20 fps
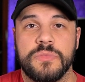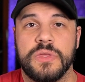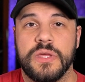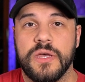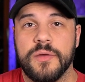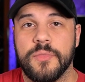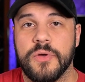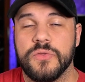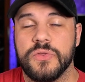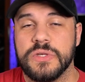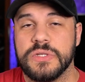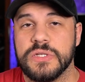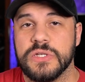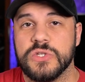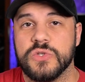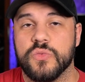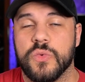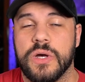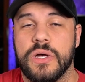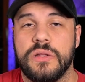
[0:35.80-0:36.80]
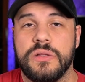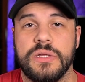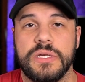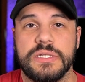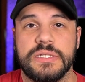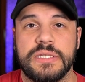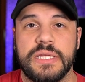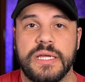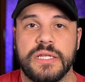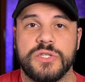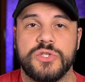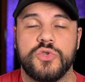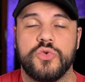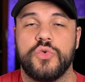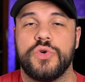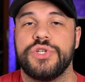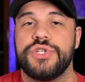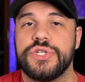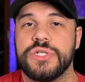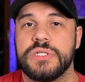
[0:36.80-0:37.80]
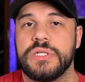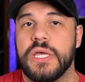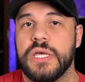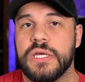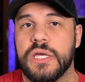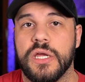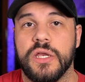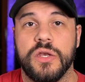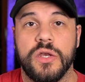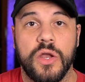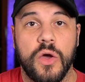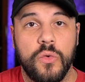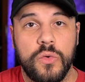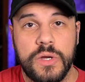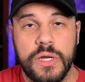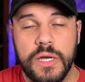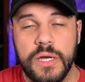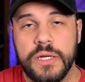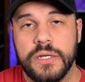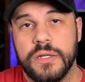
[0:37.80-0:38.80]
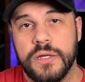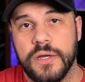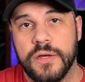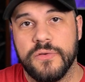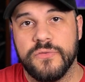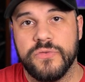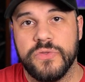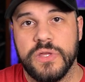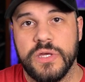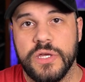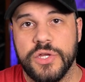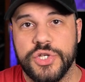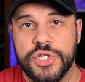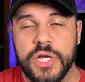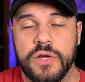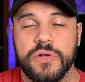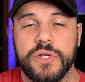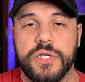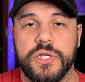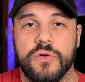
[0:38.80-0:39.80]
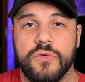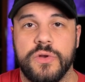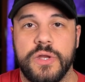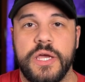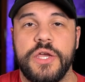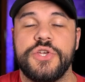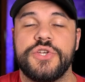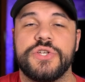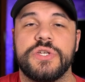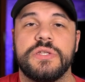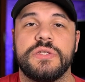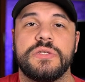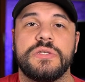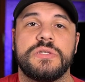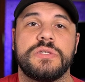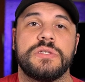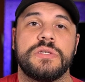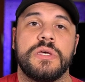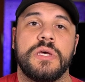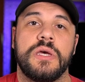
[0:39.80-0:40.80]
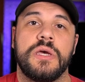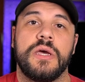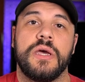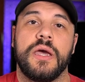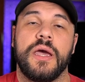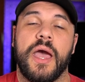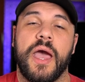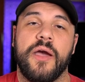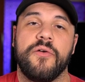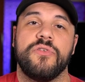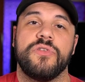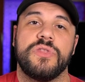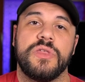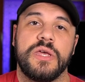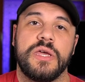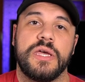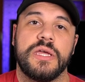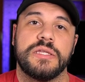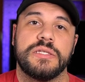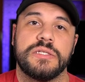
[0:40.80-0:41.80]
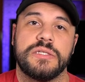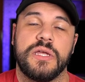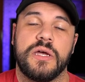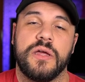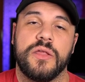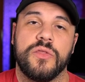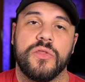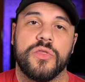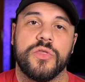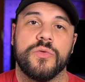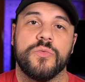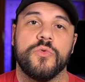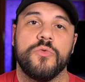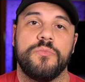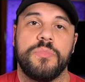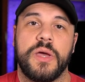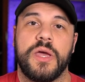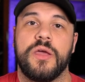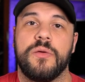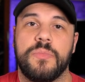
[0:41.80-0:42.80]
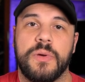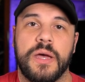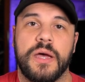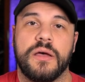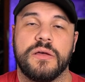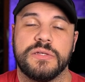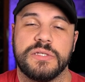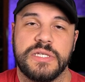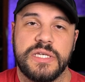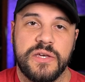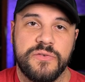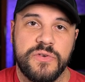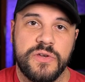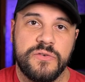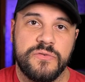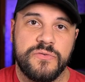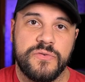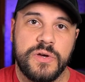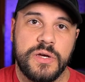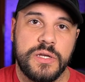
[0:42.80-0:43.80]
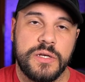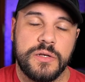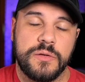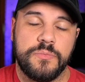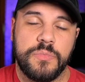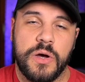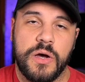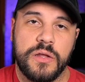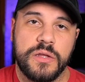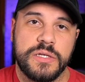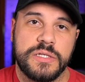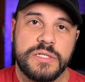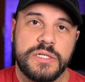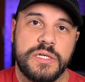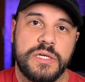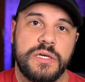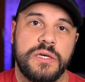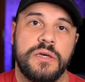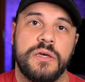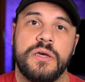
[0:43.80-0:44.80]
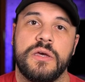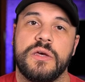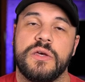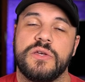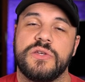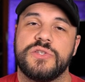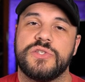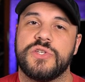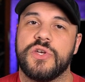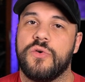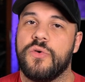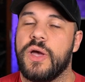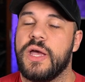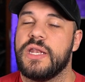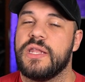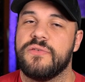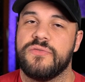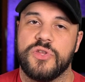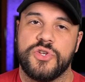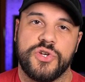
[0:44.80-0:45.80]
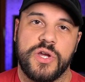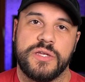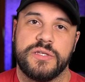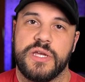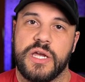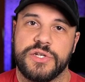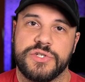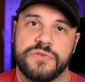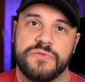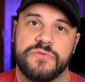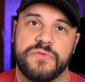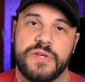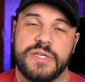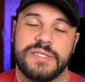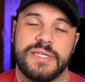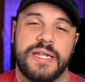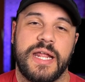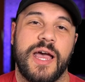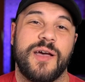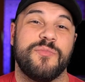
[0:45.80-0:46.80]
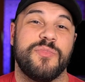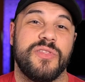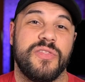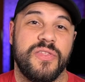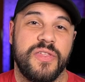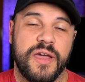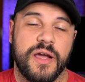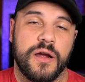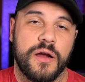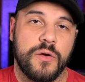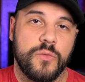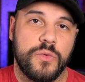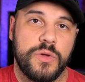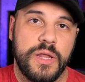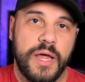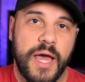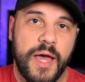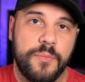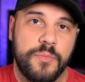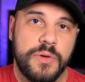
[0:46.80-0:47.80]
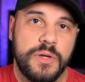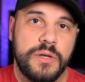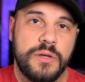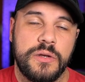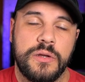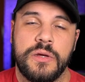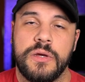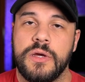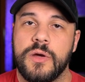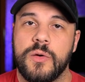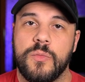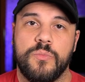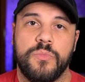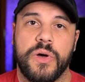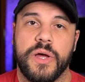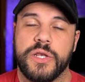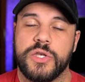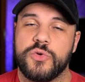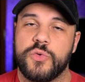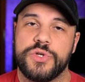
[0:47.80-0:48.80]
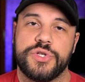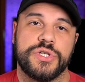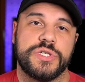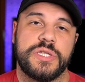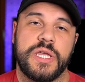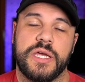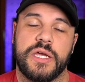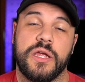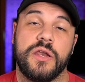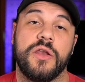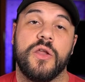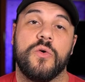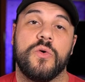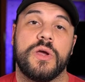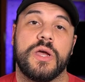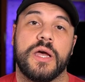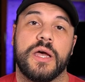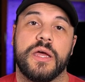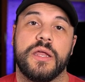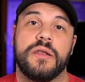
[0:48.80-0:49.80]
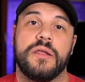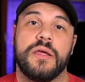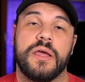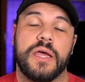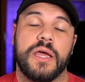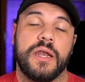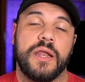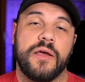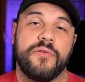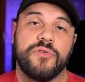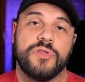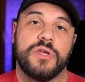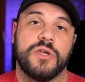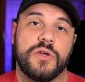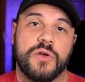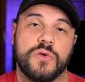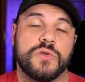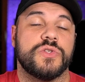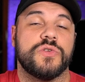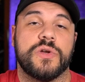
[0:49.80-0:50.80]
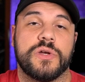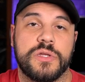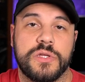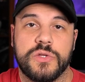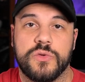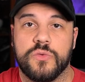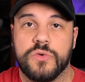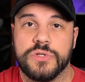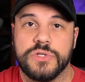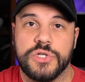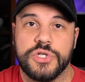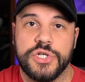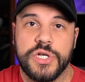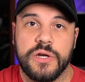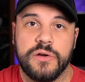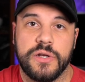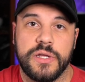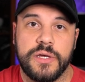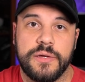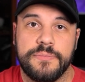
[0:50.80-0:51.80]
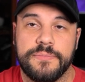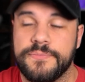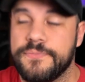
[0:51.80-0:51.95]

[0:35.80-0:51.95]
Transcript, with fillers: thing about this as well is that Twitch is taking no cut of the charity donations. Everything gets done through PayPal's giving fund policy, so any of the transaction fees that happen there will happen, but Twitch is taking no cut and everything goes directly towards the charity.